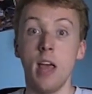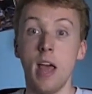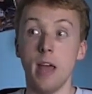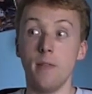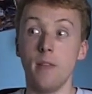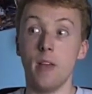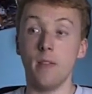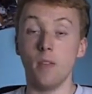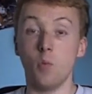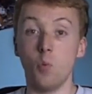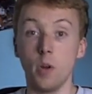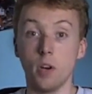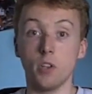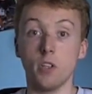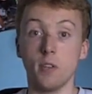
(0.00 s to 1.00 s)
and then the
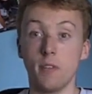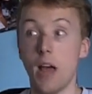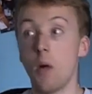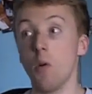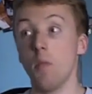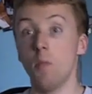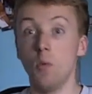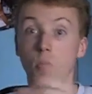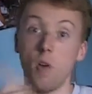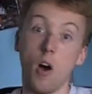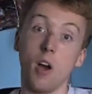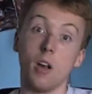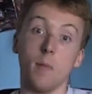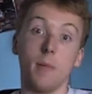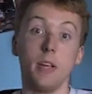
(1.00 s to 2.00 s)
winners of that would move
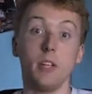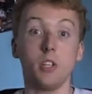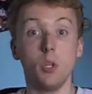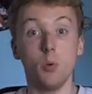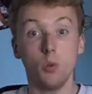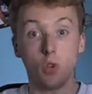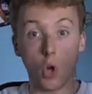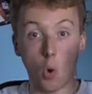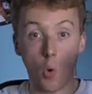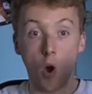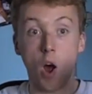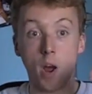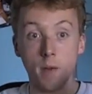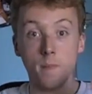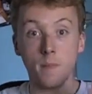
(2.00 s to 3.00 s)
on. And basically you'd go
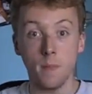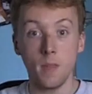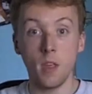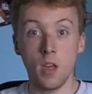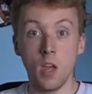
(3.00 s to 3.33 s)
on